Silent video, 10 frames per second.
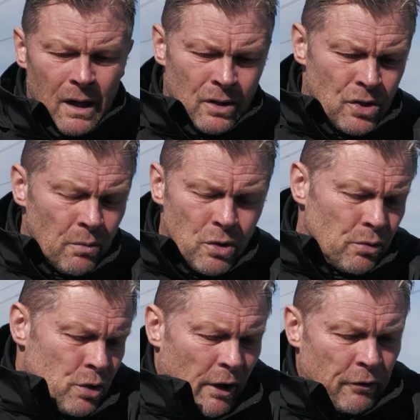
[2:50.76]
And
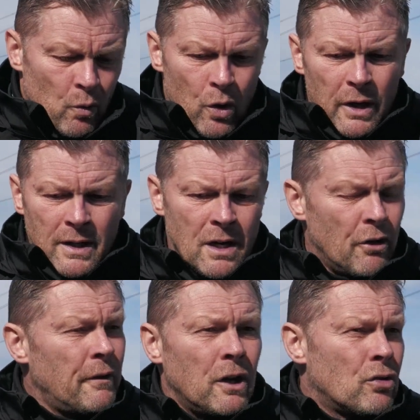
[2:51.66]
sometimes you have to work
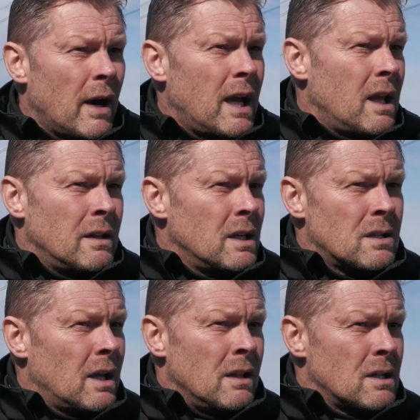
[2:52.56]
yourself in credit in
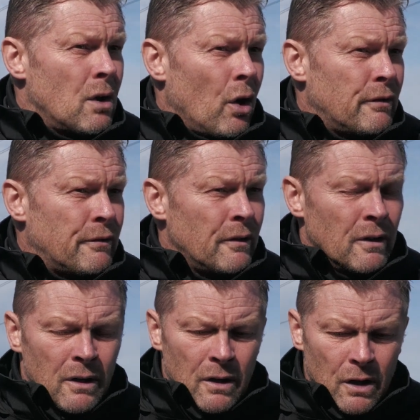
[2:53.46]
this life,
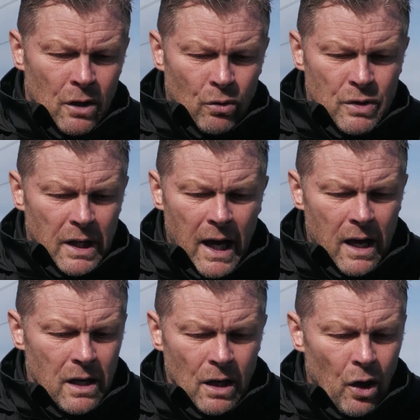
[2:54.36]
you know, to
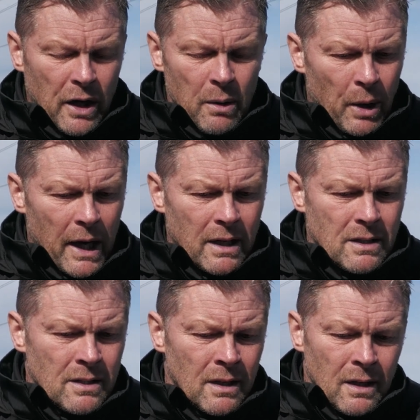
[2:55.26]
get your lucky
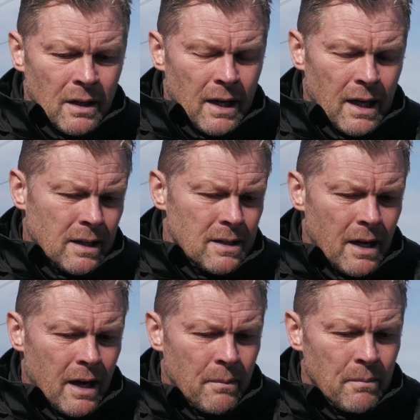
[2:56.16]
breaks.
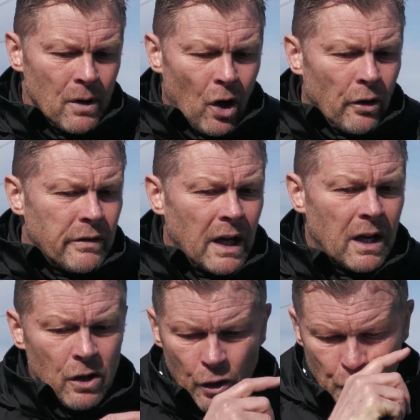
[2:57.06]
And I
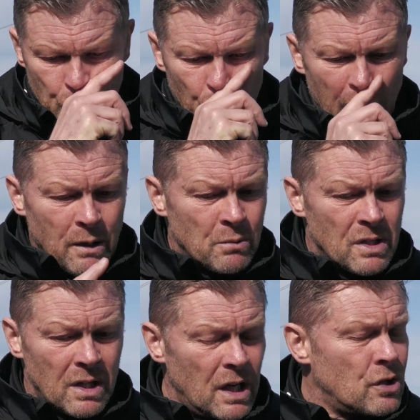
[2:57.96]
think in the other two
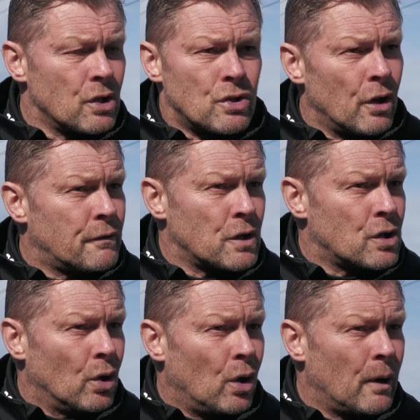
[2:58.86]
games he's deserved to
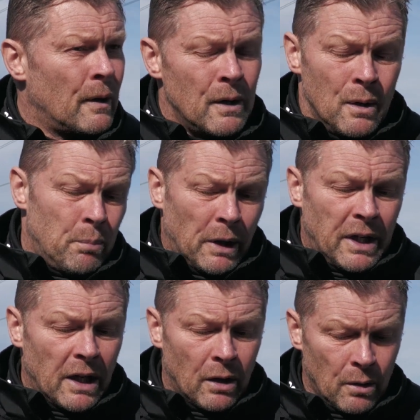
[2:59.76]
score,
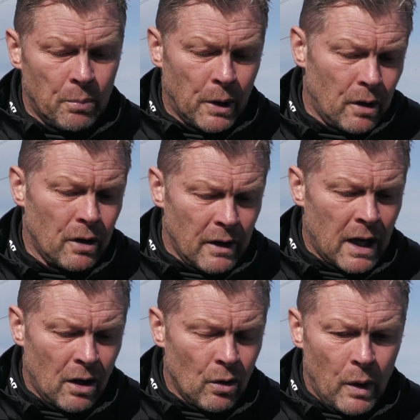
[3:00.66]
but didn't. But
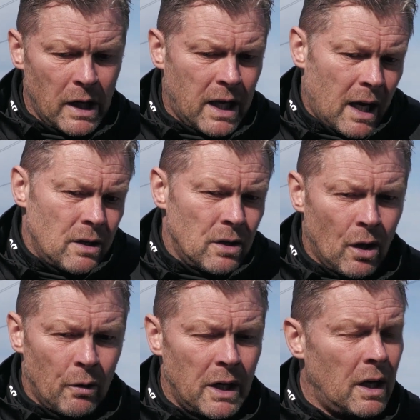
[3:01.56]
then at the weekend,
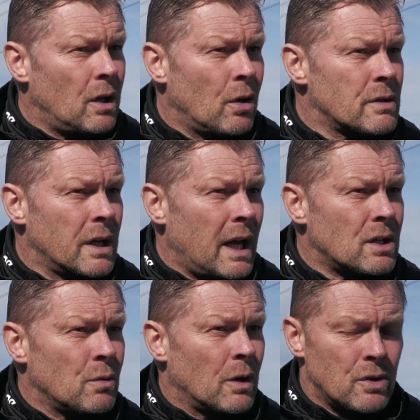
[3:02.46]
you know, he goes and
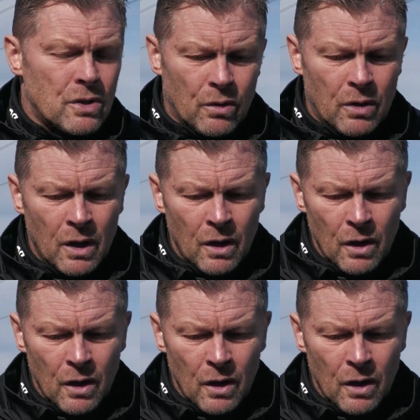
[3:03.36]
gets one. So